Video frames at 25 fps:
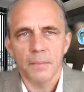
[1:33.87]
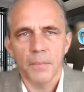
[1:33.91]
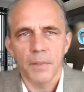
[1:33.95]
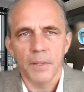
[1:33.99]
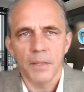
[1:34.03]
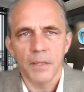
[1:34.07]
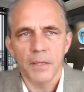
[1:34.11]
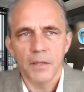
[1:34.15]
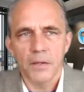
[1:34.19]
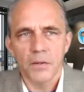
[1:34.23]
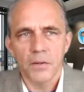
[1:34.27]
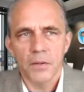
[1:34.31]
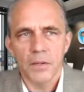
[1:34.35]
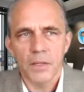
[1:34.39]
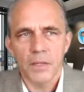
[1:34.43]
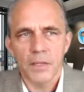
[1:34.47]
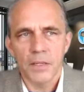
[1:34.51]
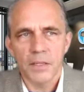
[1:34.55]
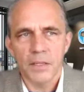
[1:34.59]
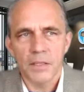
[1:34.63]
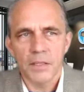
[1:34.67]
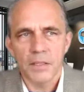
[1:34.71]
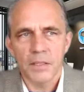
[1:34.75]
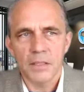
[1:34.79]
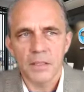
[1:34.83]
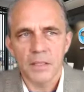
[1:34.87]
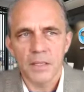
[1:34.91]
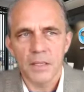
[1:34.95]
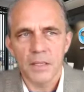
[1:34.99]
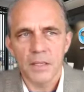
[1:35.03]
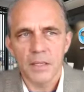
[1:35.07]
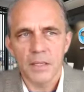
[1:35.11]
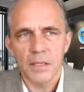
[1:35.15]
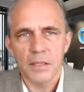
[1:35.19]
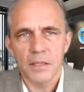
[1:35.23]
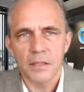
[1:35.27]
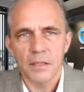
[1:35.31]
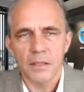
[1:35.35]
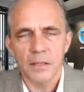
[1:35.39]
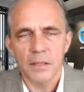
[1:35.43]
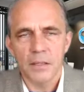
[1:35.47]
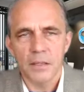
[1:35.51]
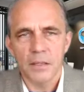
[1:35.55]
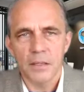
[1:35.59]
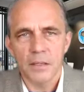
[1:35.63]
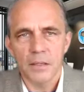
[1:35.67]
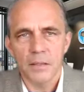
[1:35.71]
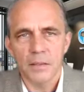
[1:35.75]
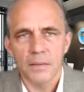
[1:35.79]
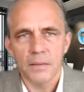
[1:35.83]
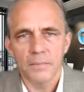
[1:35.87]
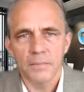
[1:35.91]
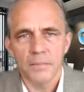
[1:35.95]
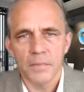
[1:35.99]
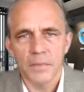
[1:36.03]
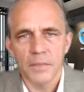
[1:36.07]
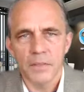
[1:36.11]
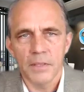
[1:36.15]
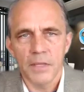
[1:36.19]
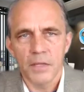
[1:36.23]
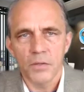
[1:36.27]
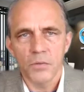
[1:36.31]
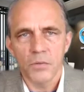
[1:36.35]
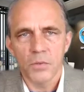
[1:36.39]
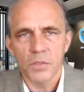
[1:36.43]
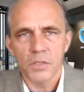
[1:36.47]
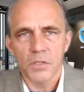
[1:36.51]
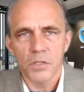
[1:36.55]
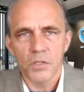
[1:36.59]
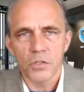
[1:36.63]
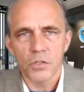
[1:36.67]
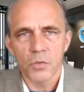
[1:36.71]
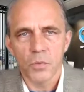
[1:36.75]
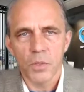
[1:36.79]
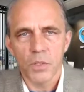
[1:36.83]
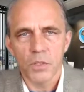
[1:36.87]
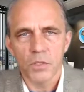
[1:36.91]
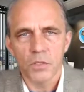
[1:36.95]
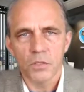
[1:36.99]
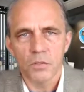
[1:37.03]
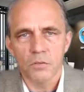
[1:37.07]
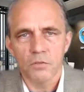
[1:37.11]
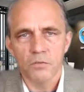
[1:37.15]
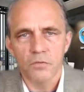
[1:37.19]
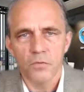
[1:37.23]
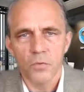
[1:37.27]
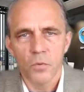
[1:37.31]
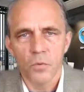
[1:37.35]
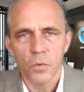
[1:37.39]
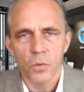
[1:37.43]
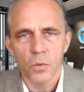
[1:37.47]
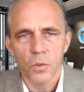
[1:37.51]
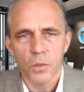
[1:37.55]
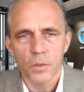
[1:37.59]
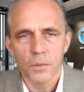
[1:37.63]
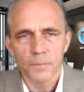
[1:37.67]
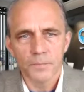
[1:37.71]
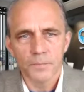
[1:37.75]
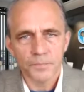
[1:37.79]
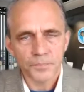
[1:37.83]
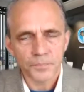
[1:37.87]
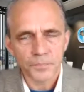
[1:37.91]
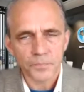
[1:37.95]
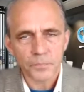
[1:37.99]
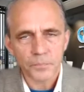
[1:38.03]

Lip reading: But here is the dangerous situation for